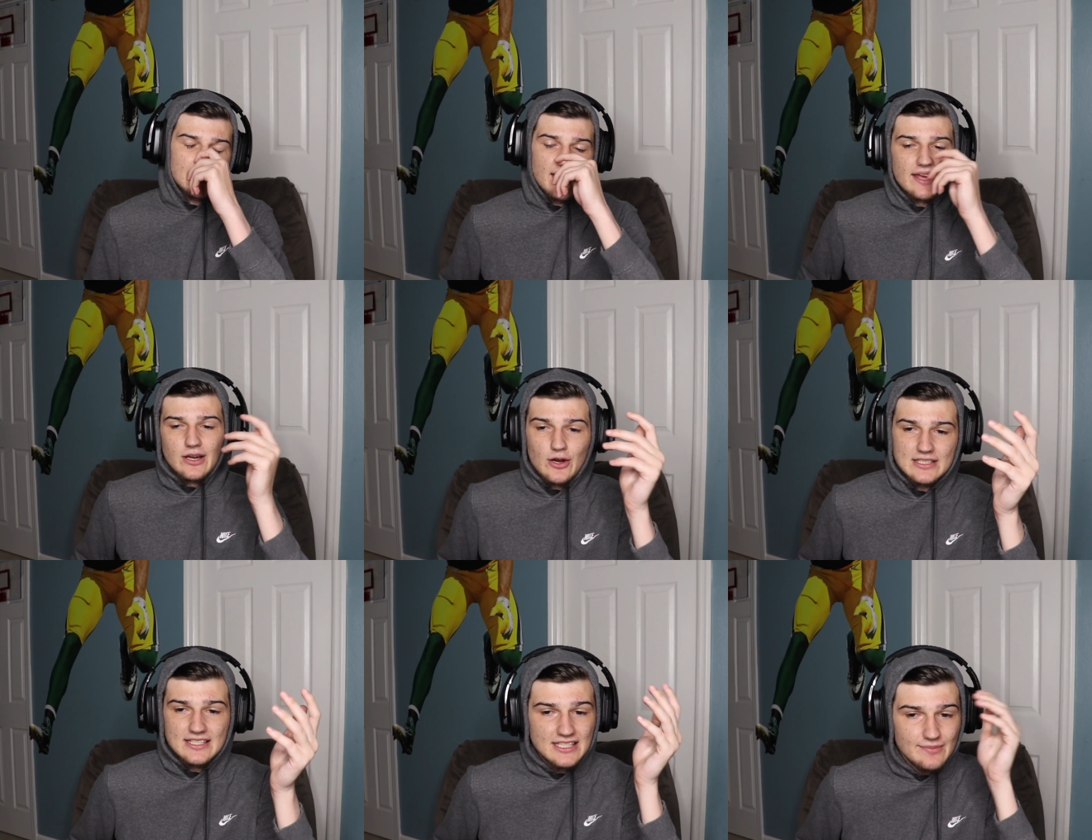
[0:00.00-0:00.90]
yet again,
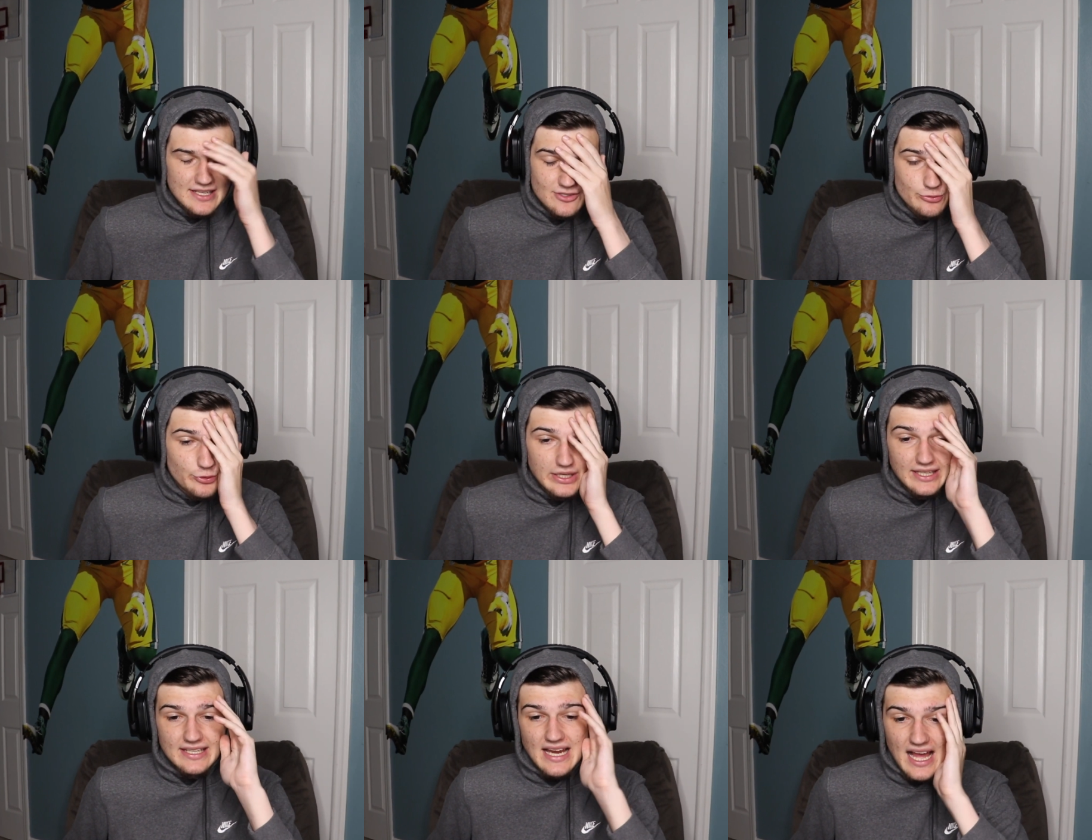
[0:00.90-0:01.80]
our team is
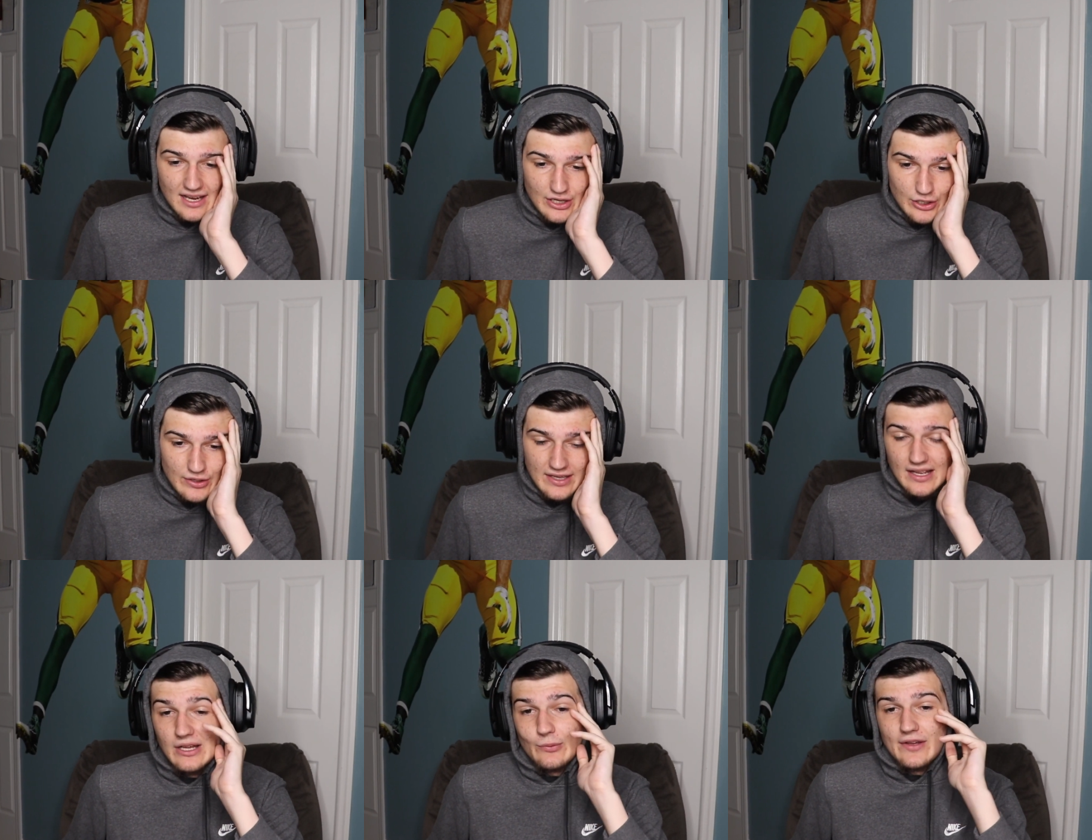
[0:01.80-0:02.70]
really not good.
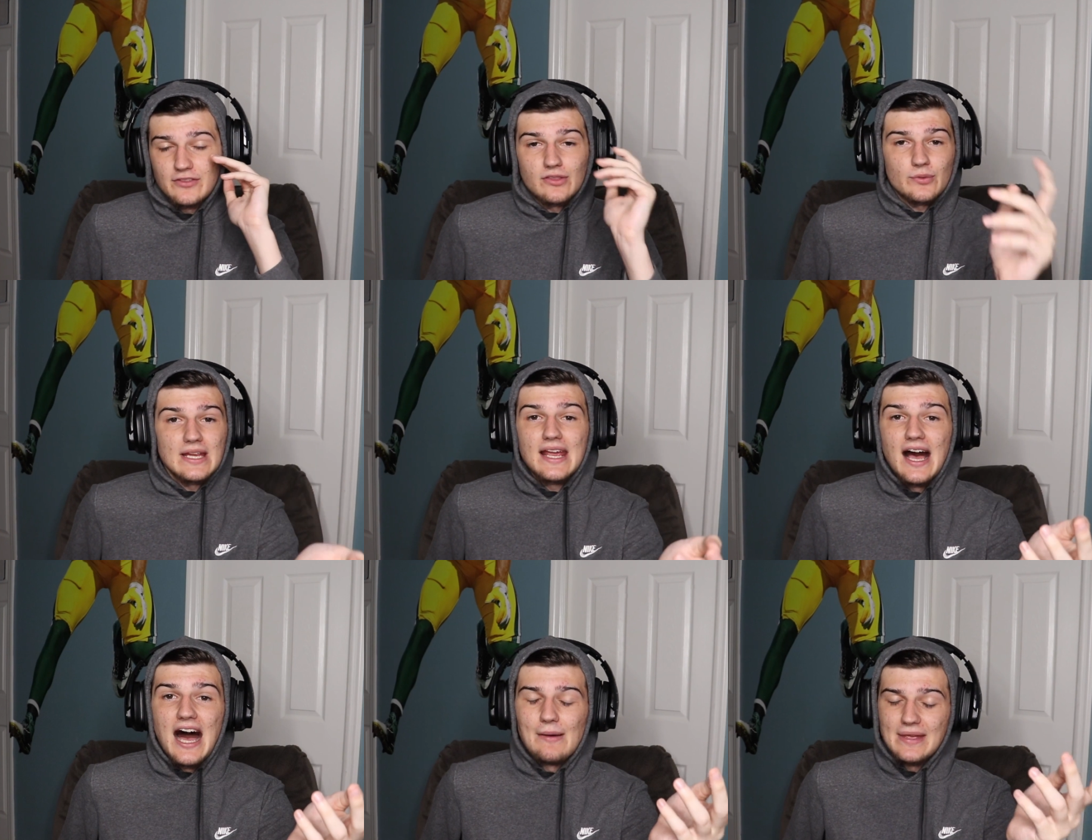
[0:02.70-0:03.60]
We have three
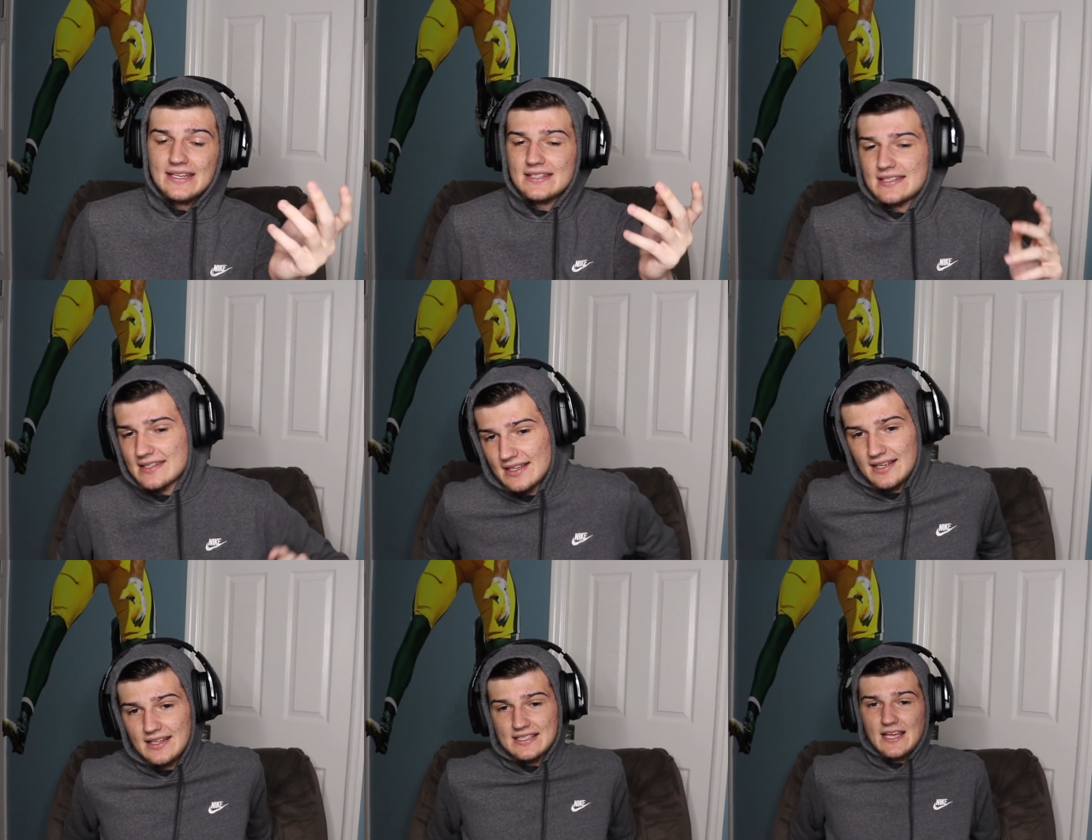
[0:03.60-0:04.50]
commons.
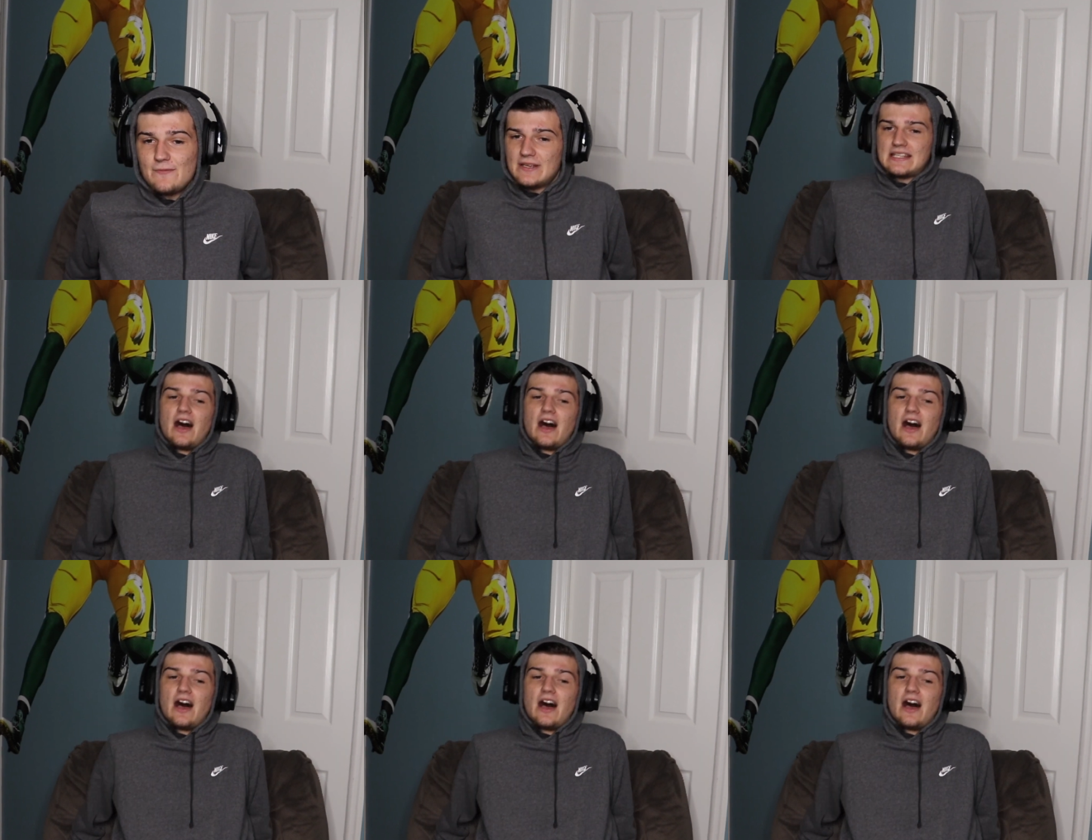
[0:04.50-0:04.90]
It's gonna be